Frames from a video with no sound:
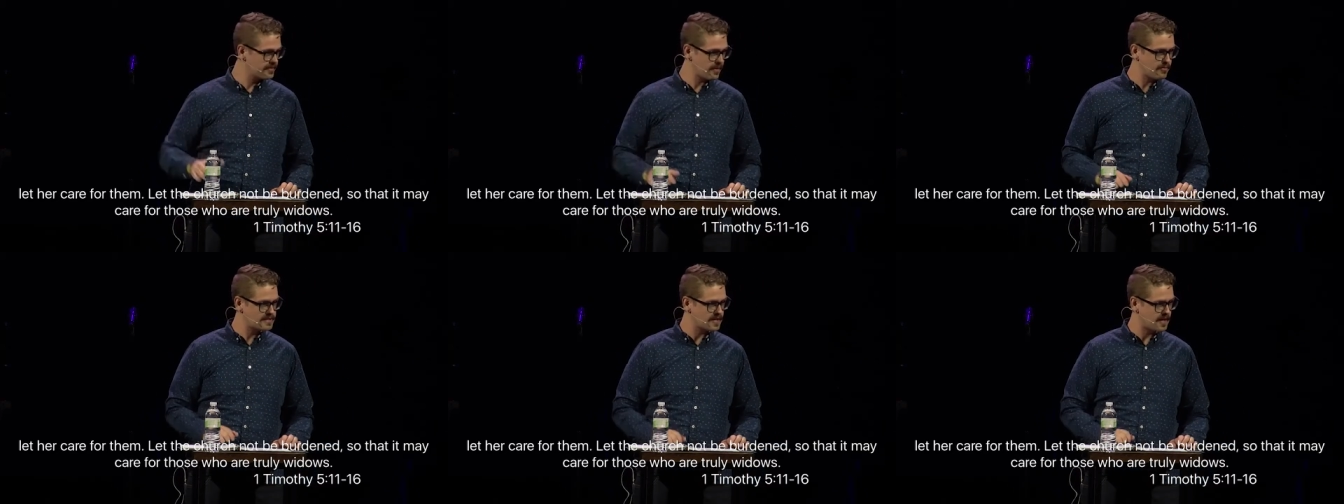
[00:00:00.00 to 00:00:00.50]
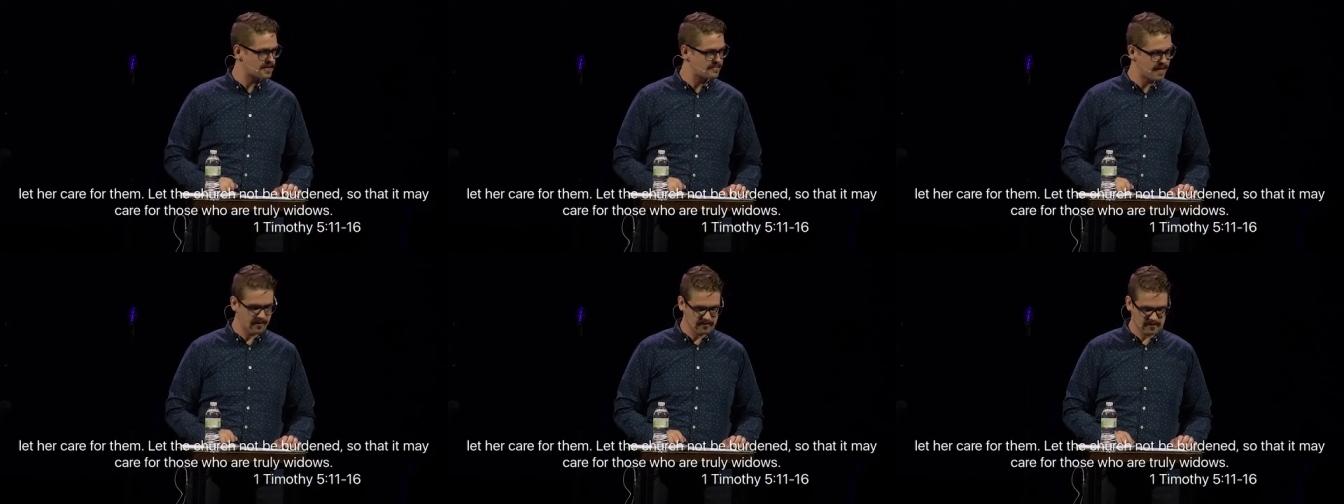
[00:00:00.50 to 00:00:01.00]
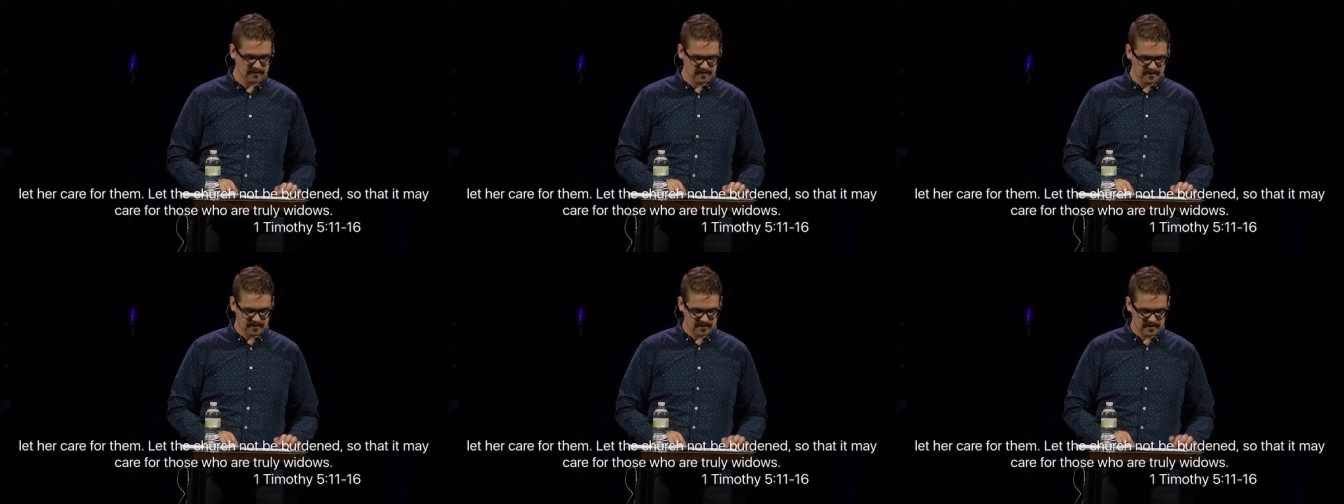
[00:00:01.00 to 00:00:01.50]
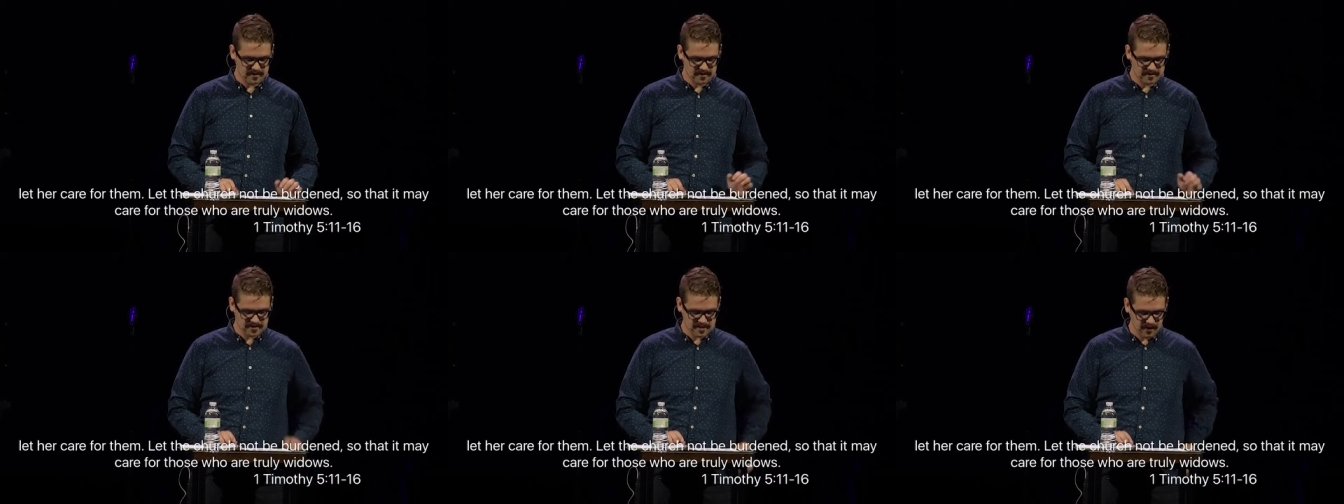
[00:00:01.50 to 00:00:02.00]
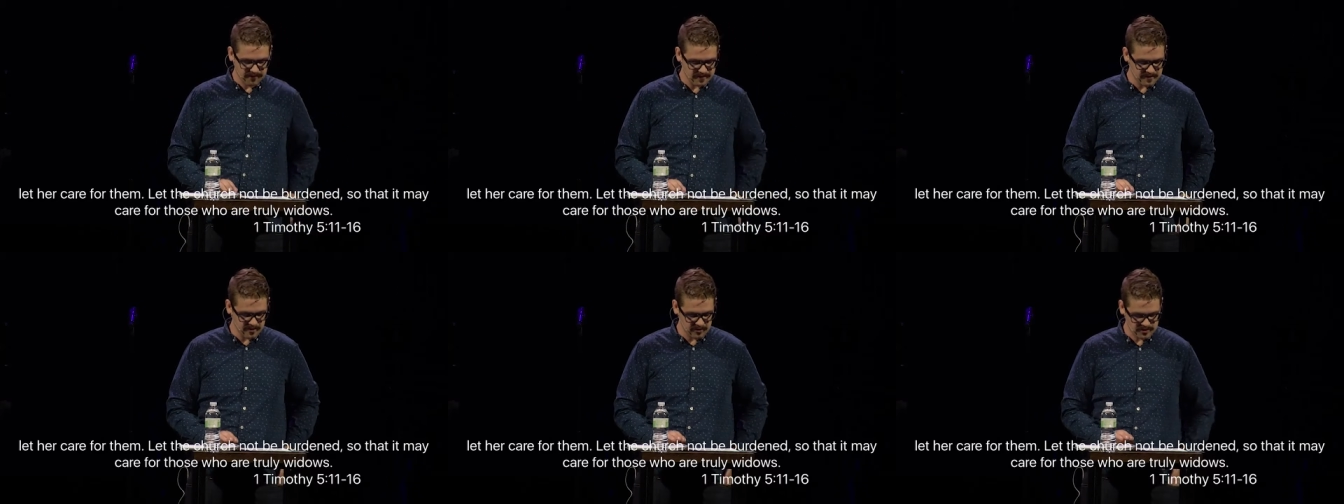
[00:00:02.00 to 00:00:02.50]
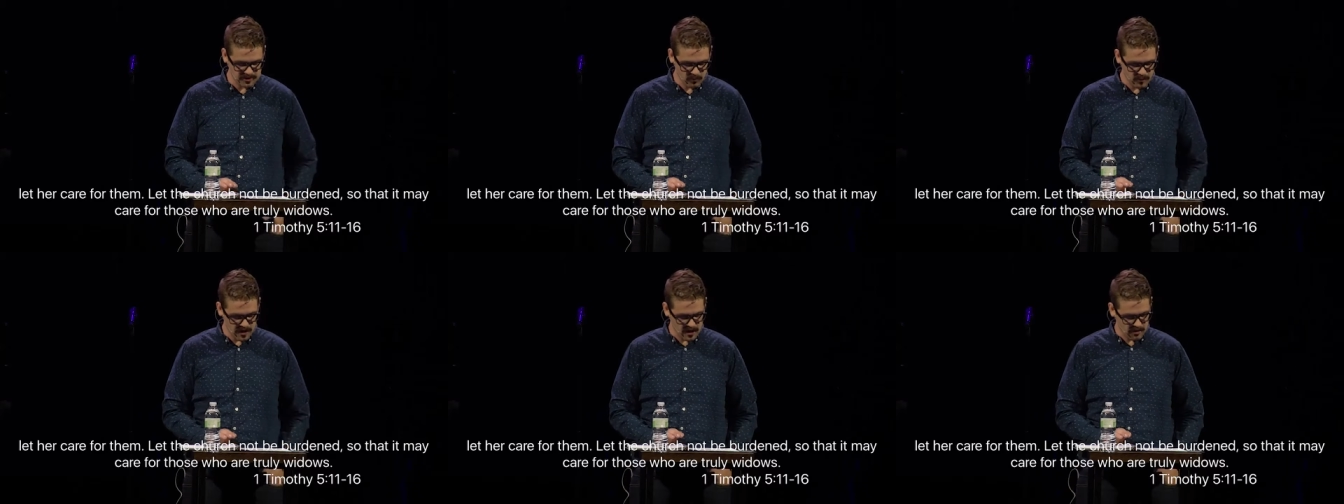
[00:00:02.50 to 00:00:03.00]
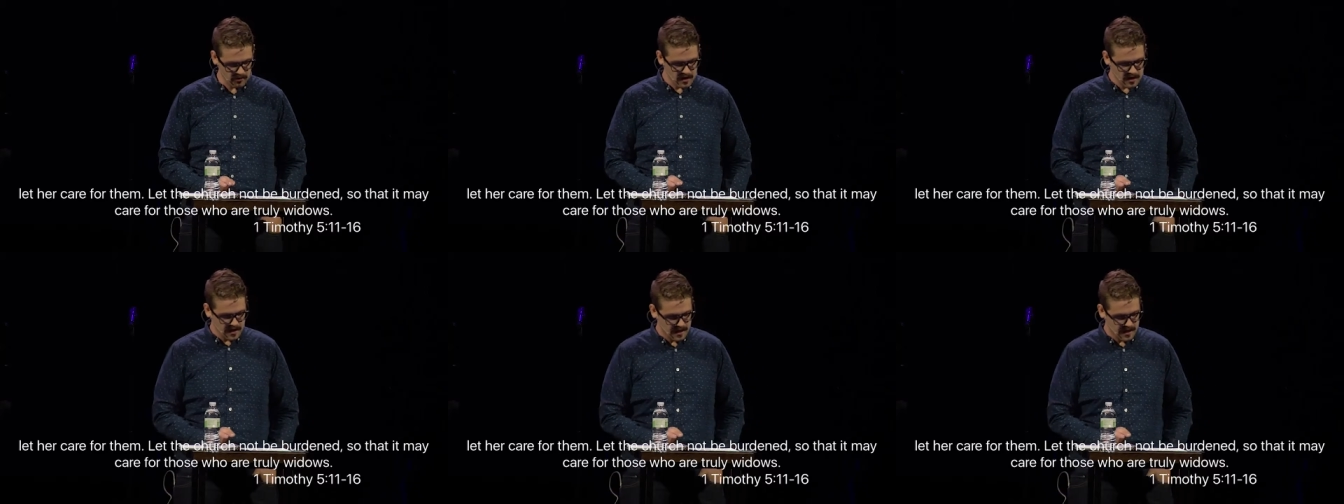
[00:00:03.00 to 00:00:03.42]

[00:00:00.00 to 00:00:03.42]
that we talked about, the self-indulgent widow.